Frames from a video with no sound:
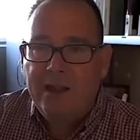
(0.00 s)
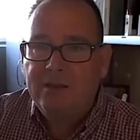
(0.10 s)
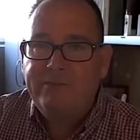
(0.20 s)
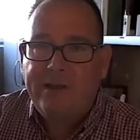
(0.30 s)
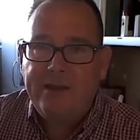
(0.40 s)

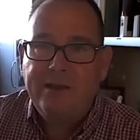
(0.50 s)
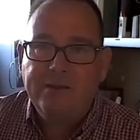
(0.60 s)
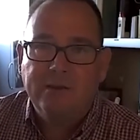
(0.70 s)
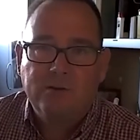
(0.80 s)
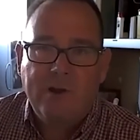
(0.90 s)

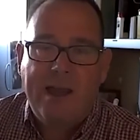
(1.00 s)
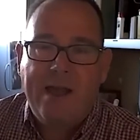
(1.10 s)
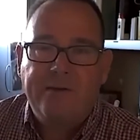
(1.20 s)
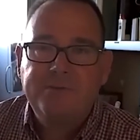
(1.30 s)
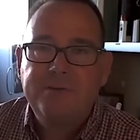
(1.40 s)
elevating the
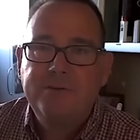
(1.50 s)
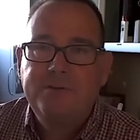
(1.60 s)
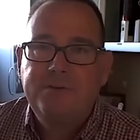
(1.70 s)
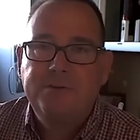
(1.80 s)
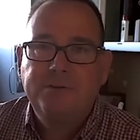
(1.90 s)
craft,
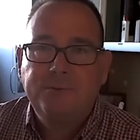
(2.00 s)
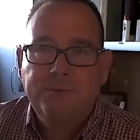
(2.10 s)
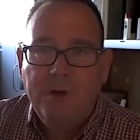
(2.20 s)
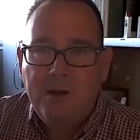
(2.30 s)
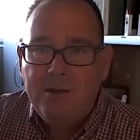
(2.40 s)

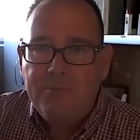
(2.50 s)
to